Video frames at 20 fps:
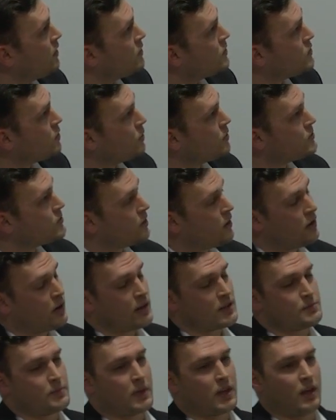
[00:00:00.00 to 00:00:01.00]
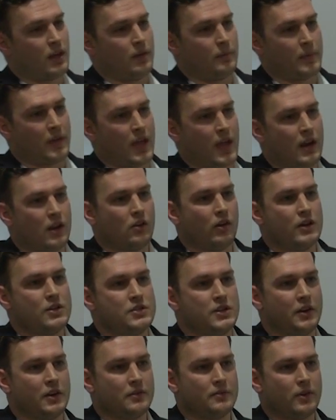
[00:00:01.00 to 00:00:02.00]
So it started as a mechanical
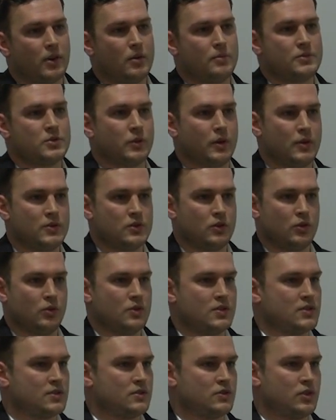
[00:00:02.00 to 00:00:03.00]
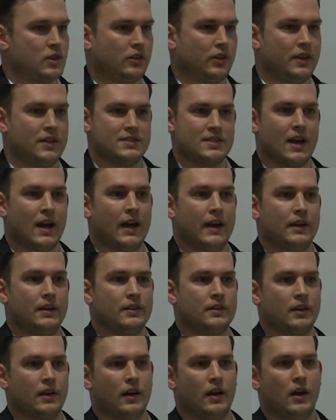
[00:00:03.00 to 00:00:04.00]
engineering firm, so he was going to do strictly
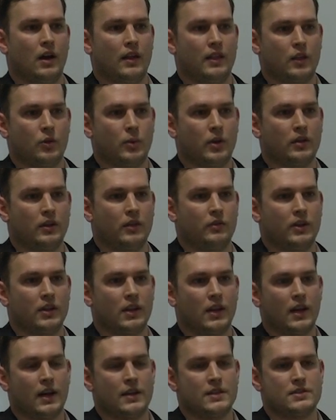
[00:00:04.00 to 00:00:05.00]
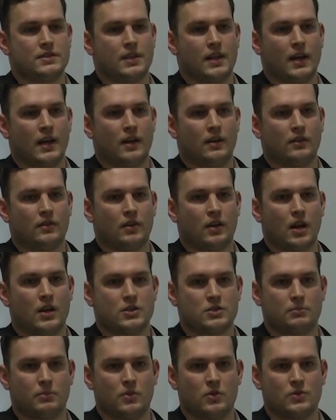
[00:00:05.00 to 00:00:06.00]
design, uh, and then quickly realized that
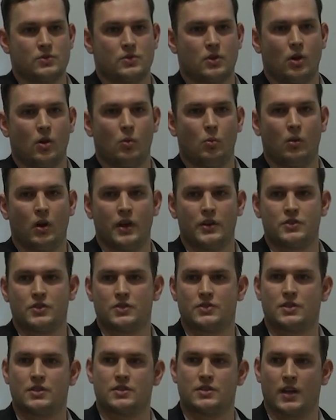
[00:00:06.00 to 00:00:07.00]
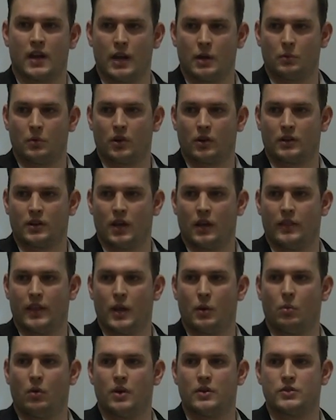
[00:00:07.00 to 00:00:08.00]
customers don't want just design work done.
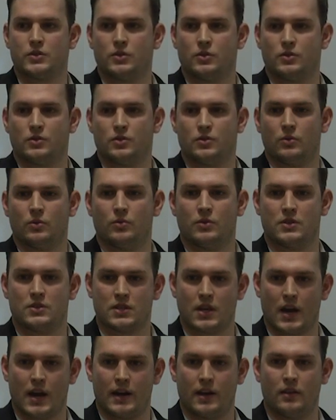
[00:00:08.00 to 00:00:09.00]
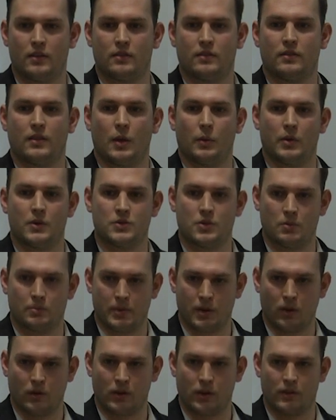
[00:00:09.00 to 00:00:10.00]
They want you to design it, they want you to
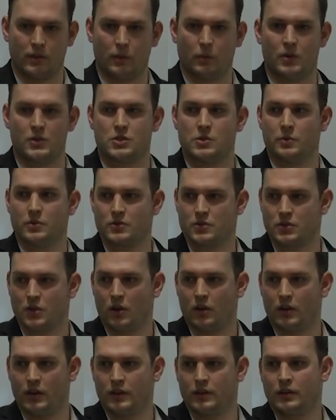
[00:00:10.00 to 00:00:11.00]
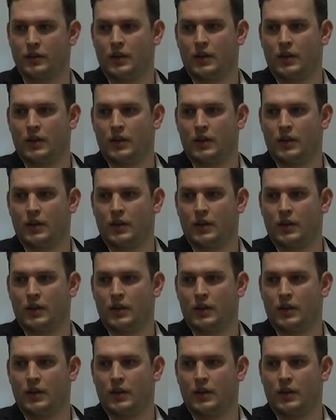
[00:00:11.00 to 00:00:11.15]
build it, they want you to install it